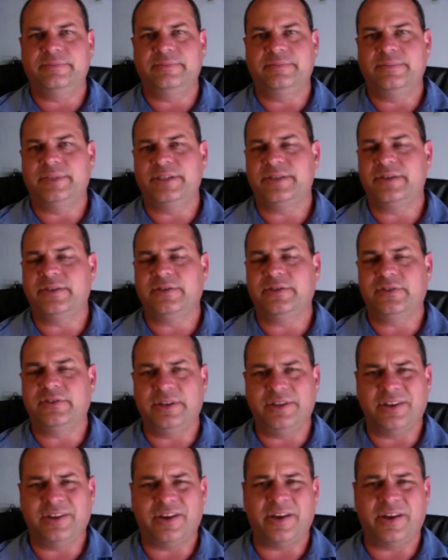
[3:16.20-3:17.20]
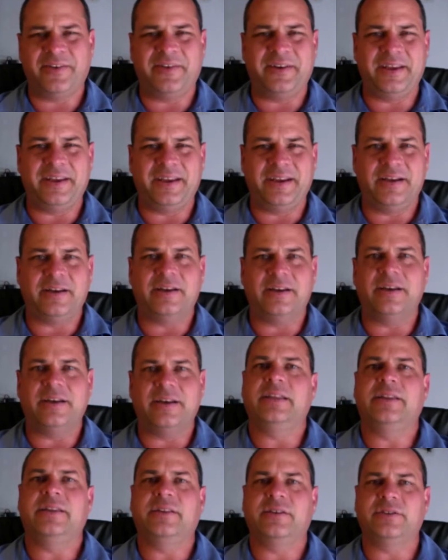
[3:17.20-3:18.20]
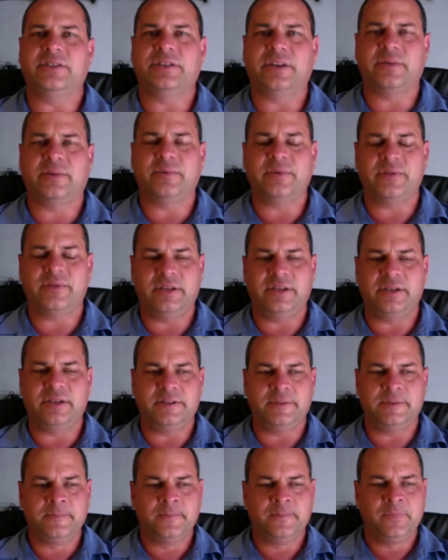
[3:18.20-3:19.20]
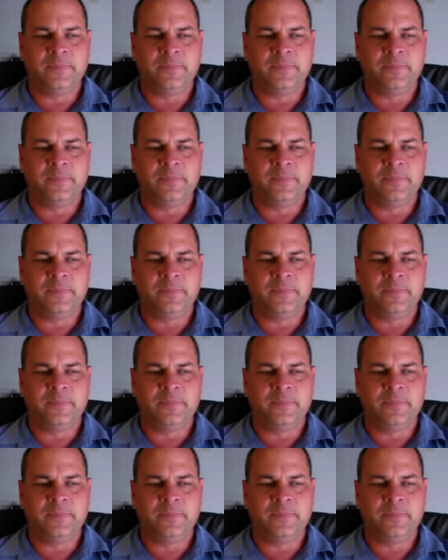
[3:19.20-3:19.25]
dysentery and diarrhea, and those type of things.